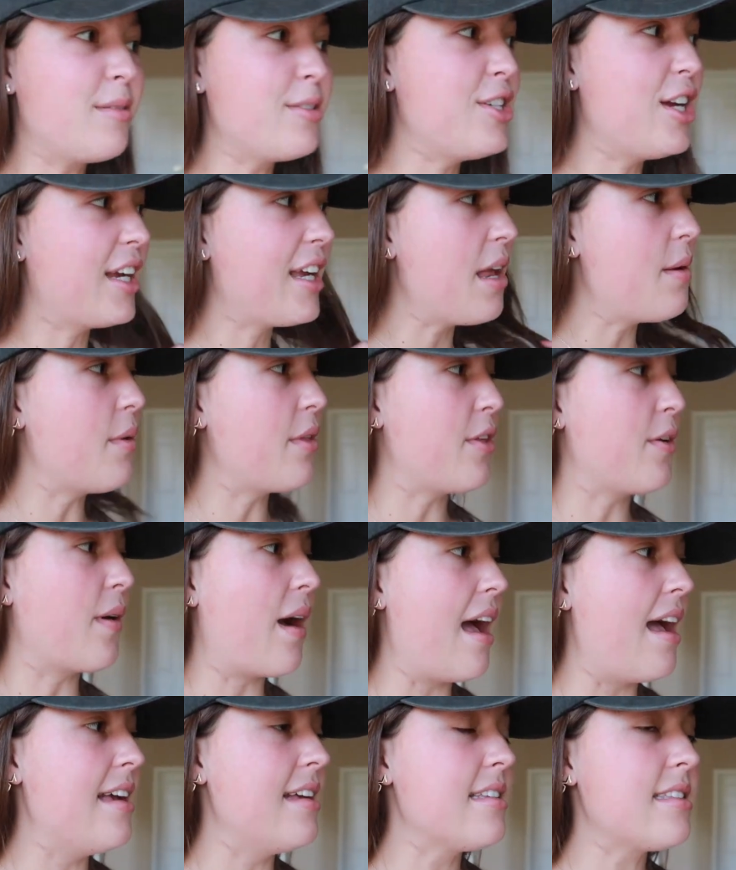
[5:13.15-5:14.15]
I will check in with you
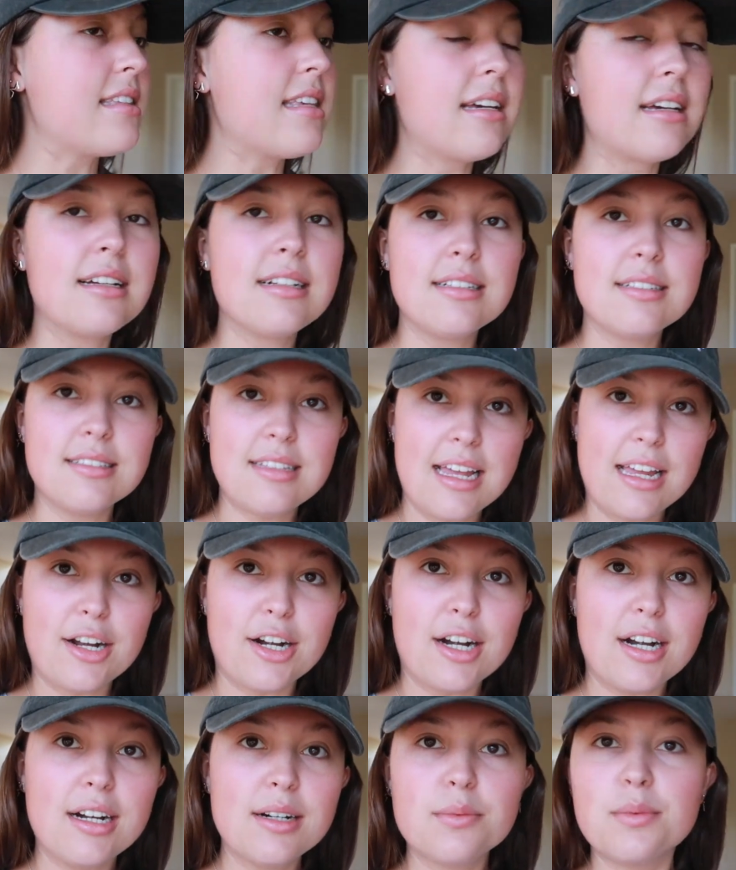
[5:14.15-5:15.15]
guys
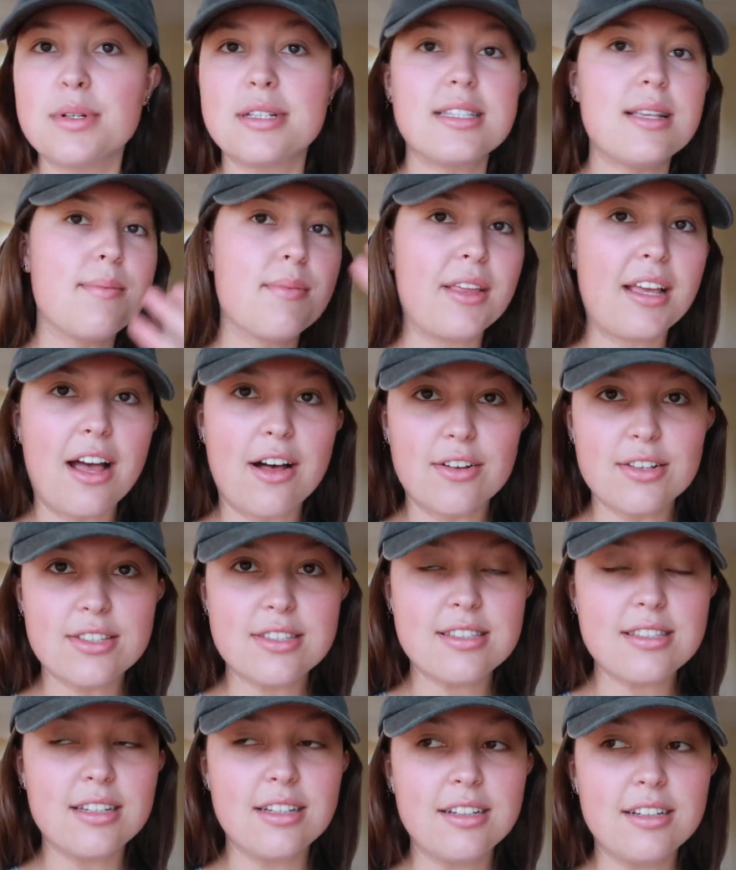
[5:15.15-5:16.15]
later when something
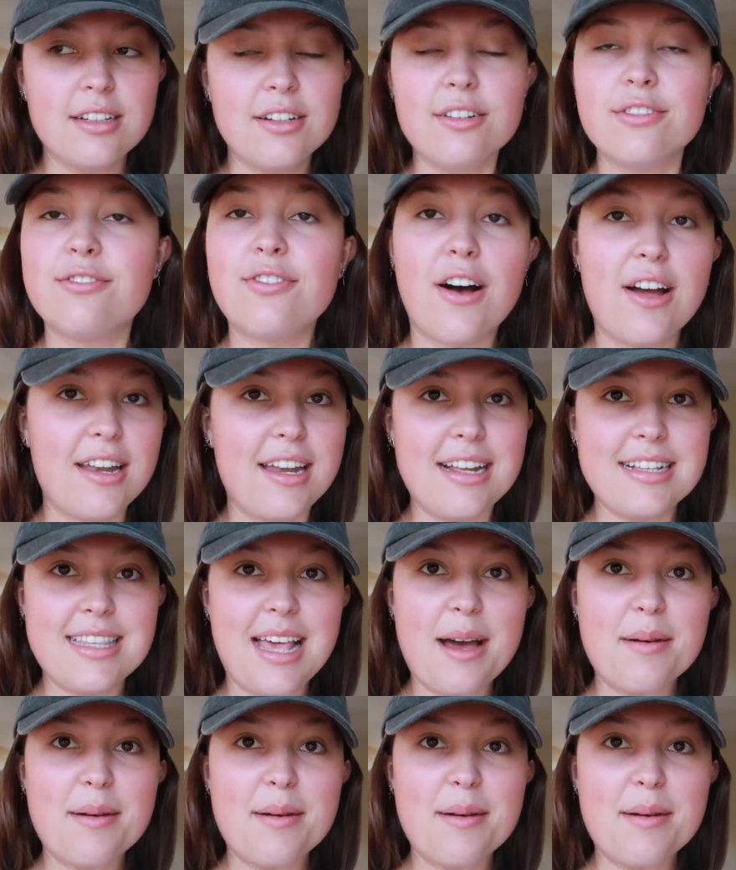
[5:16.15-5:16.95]
else fun is